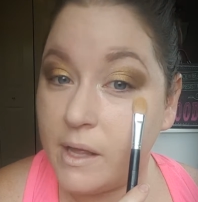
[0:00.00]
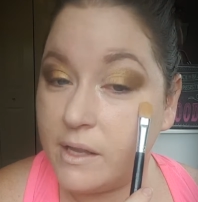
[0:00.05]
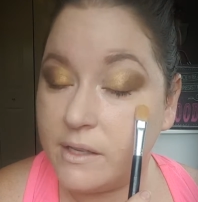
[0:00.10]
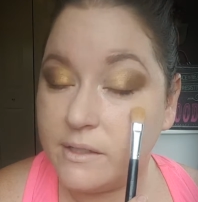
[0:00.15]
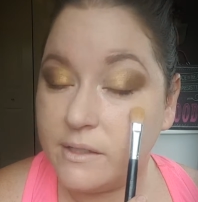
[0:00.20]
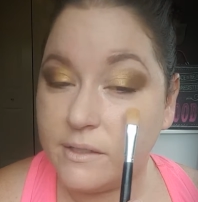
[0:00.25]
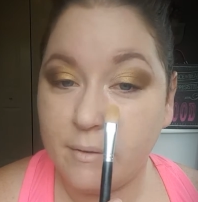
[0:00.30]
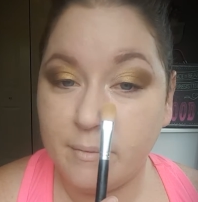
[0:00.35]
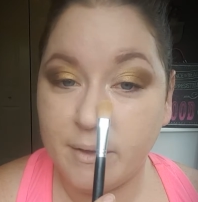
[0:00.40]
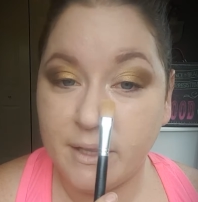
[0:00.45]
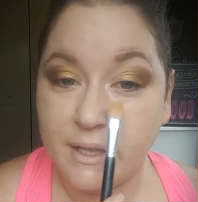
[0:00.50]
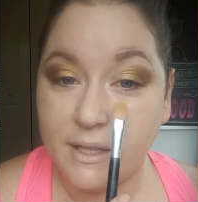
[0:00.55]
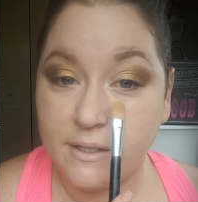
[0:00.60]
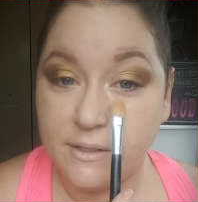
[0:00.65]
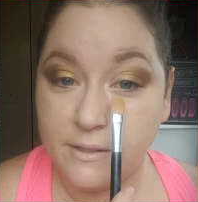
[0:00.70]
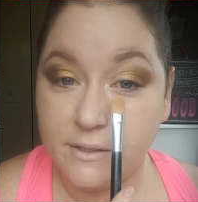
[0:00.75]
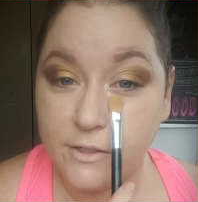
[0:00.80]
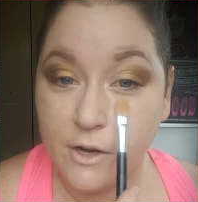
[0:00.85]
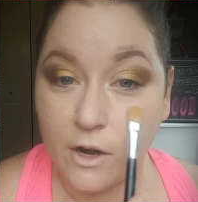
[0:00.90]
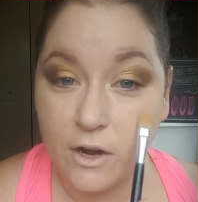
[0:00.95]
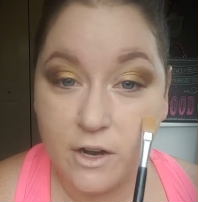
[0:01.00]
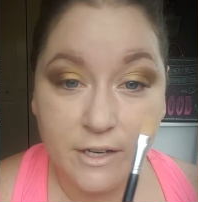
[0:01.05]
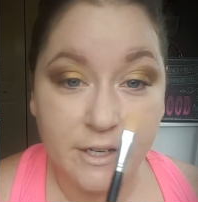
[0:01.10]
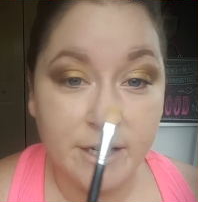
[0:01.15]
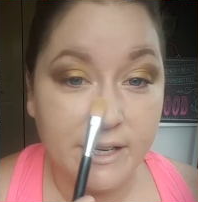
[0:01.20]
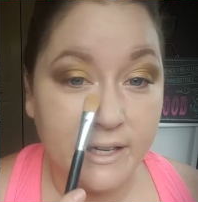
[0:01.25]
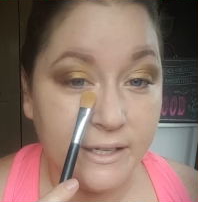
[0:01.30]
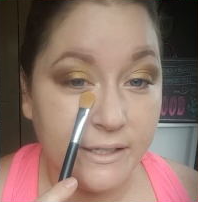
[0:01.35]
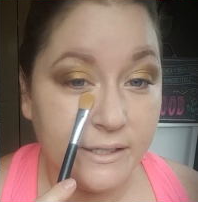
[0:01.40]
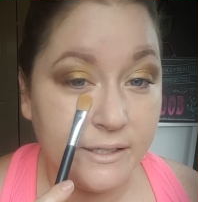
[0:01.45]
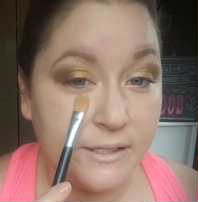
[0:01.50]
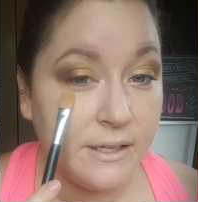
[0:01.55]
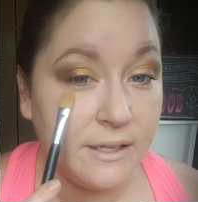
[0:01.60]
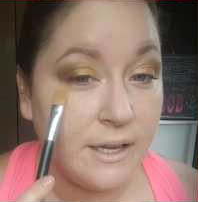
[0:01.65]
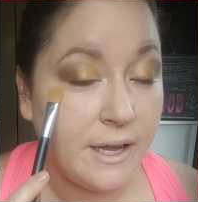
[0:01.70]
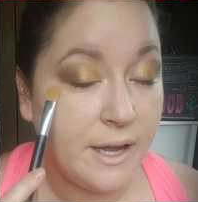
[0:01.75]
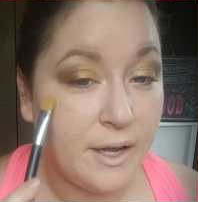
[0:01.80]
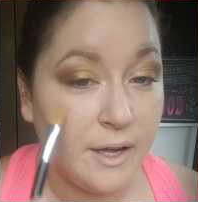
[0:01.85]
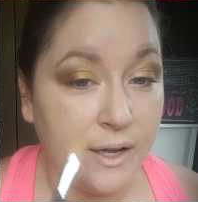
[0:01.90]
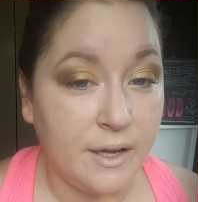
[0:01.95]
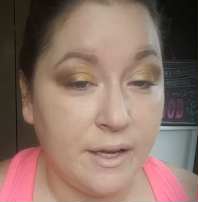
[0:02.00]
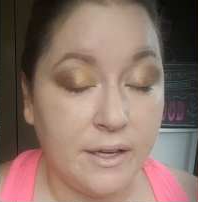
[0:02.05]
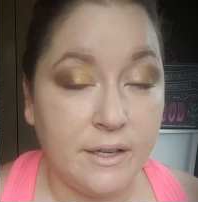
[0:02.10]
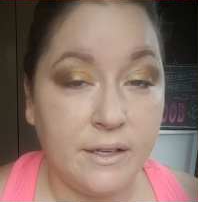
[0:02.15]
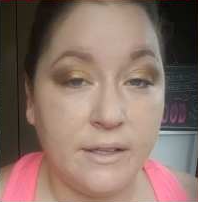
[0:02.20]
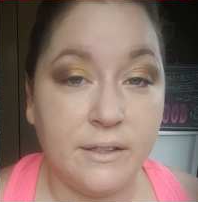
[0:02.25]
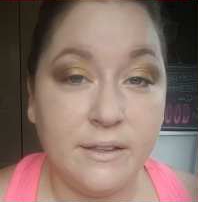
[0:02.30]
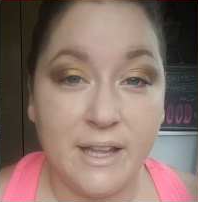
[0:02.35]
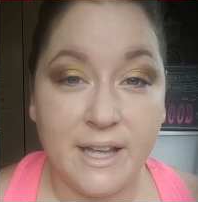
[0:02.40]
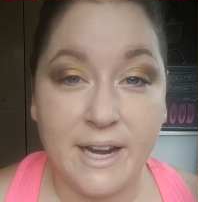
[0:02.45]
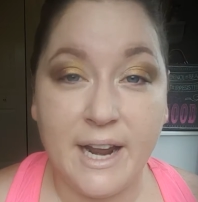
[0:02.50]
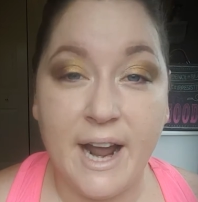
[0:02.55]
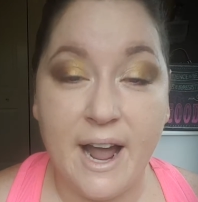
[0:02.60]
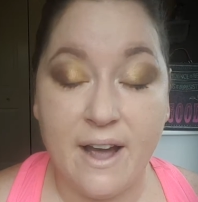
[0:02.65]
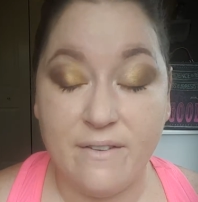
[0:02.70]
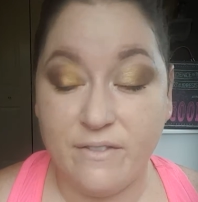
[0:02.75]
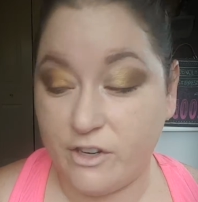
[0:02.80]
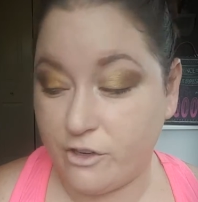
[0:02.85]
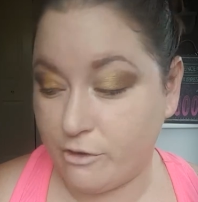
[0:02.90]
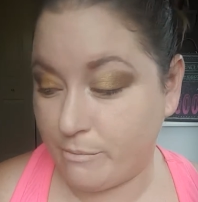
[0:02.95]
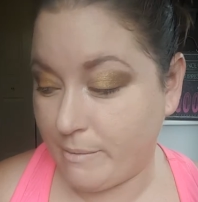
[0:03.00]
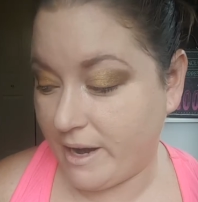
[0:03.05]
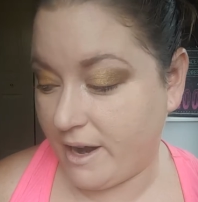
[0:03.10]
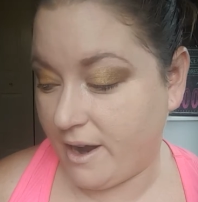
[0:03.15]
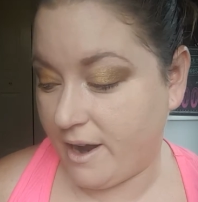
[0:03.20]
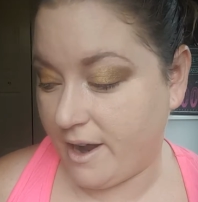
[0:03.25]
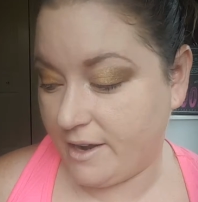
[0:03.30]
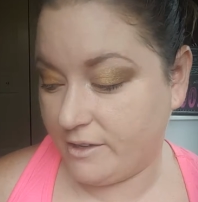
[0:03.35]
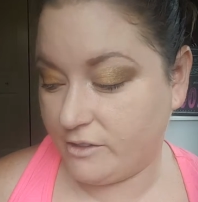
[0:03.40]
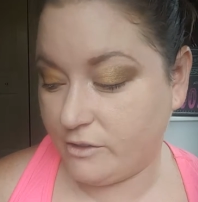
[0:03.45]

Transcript: some of this darkness that I have under my eye.